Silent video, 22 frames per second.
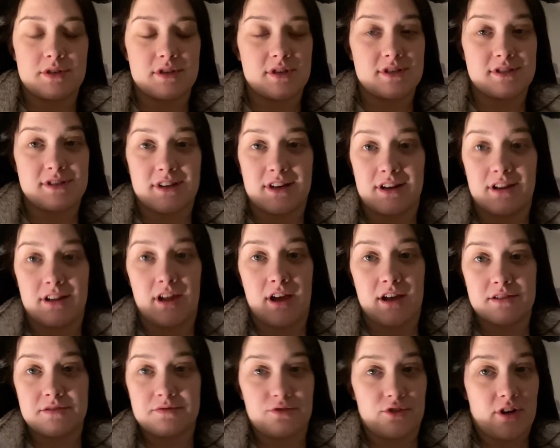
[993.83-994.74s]
isn't going to
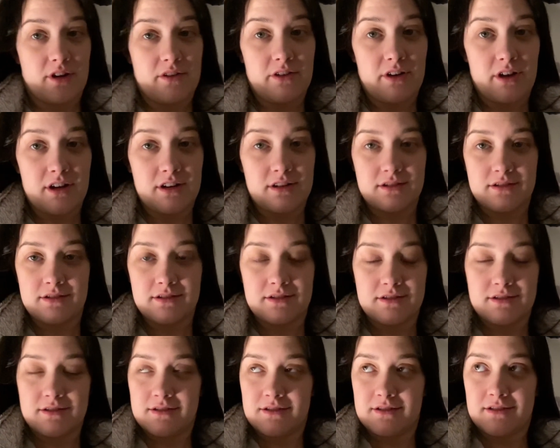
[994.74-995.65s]
last forever.
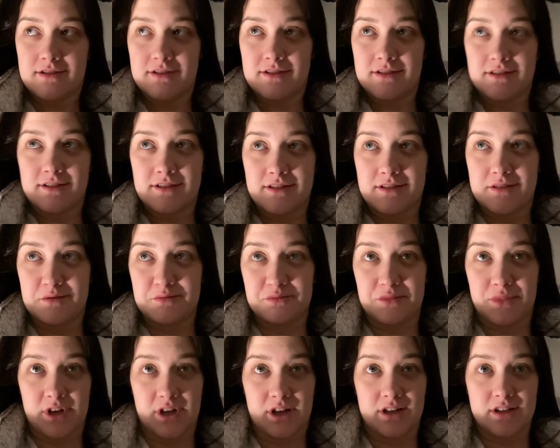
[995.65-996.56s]

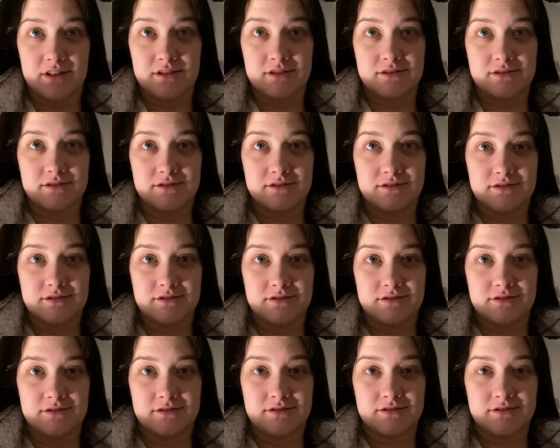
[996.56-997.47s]
But,
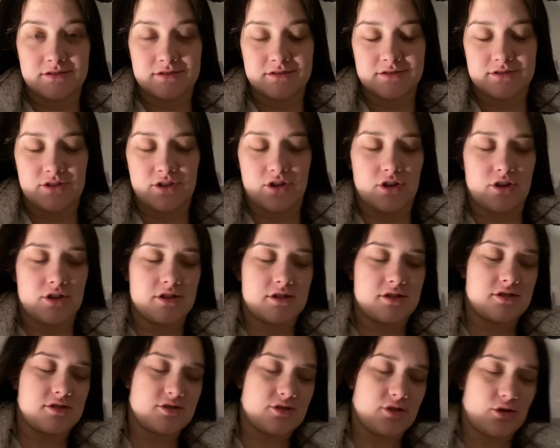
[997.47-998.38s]
God, it's
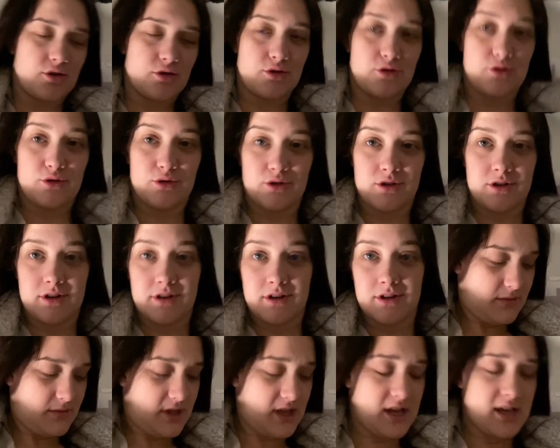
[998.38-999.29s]
so good.
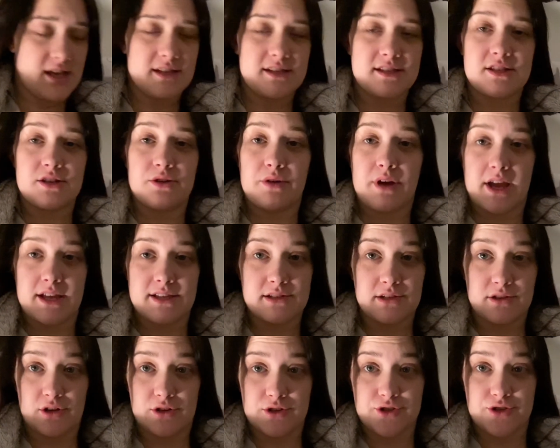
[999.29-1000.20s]
He still eats a
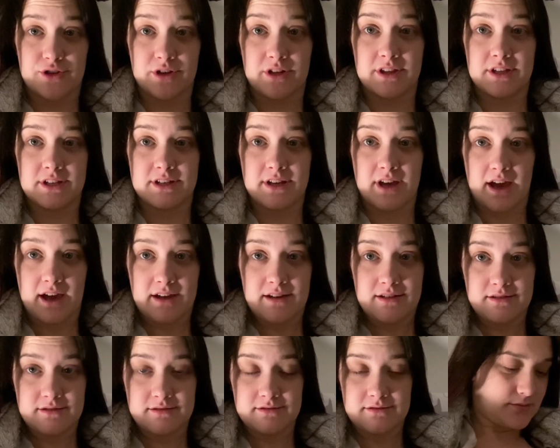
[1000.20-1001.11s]
lot during the day.
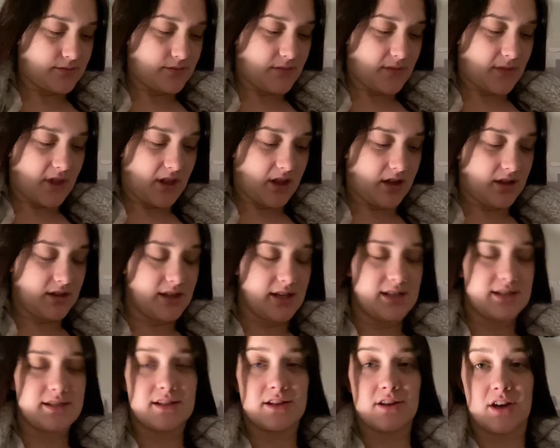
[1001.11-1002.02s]
At
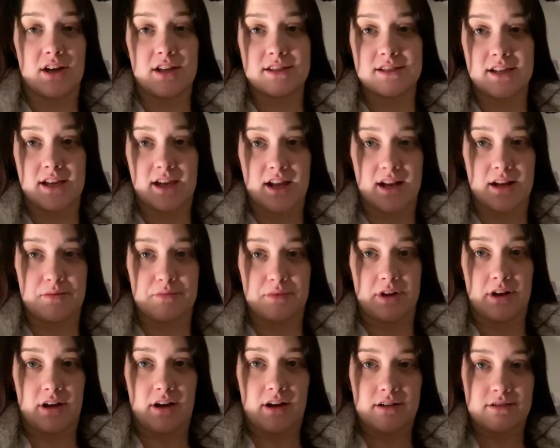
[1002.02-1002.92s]
least the nights are getting
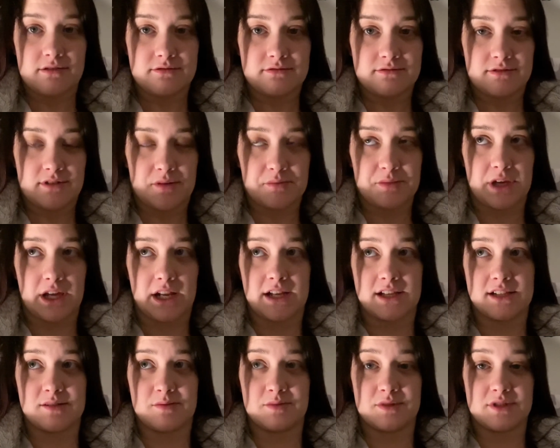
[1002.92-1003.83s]
better. I'm
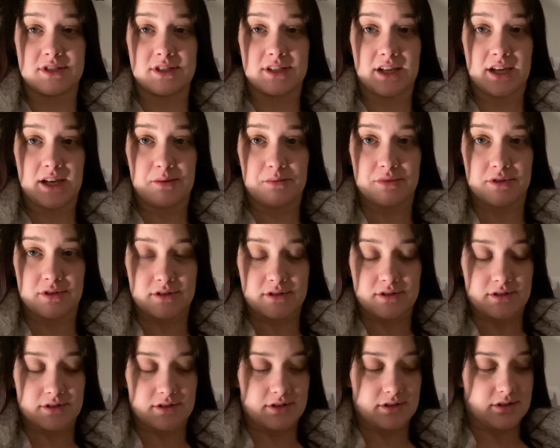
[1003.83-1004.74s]
getting some sleep.
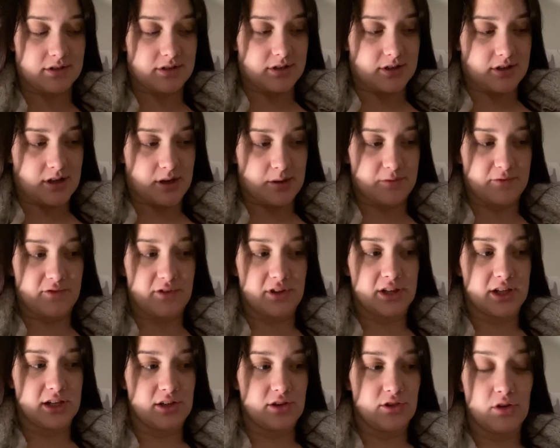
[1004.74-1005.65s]
I'm
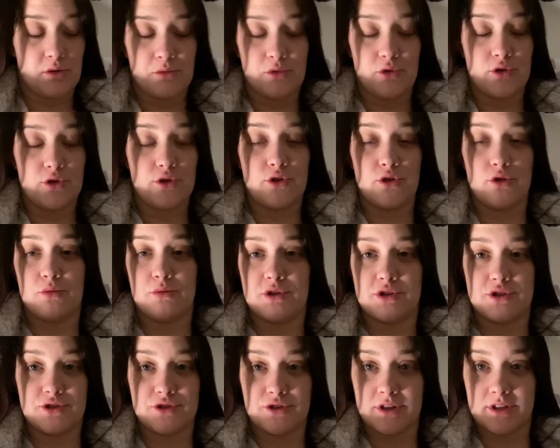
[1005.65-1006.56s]
feeling a lot more human
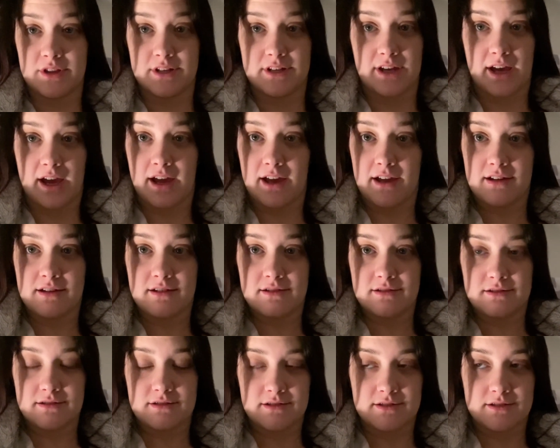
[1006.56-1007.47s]
during the day.
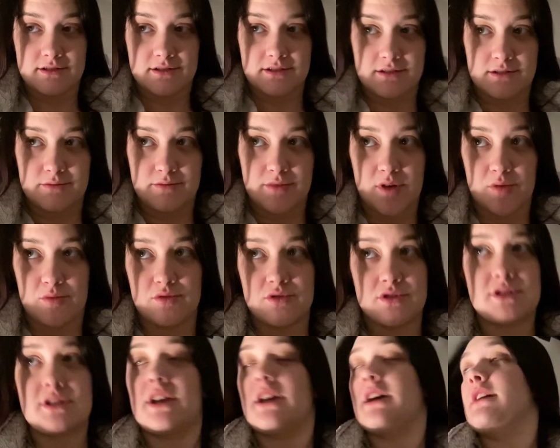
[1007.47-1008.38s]
People
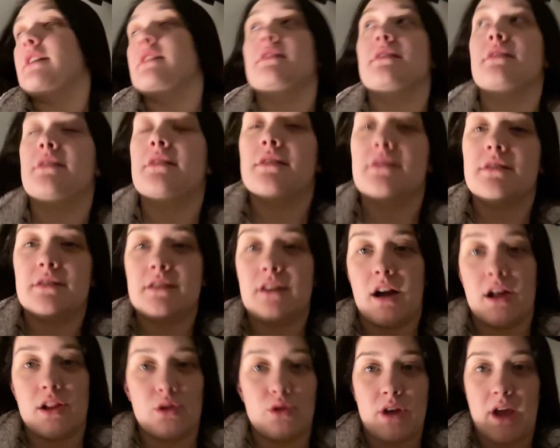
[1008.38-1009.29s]
say
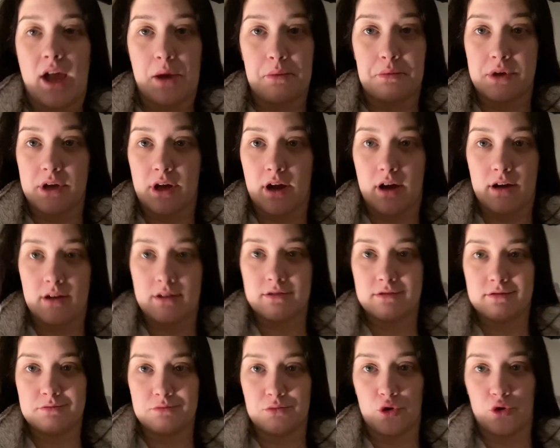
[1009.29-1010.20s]
I look happier,
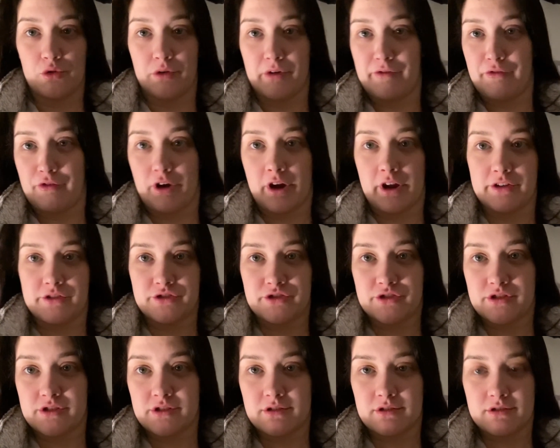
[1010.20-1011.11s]
more
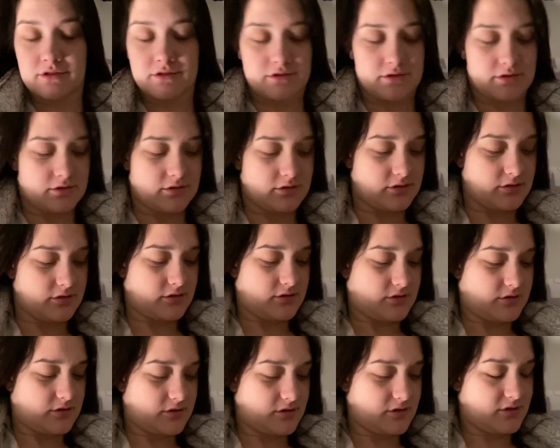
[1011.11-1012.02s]
refreshed.
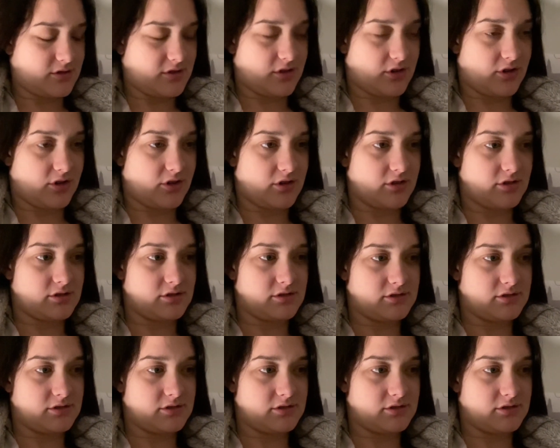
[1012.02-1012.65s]
So,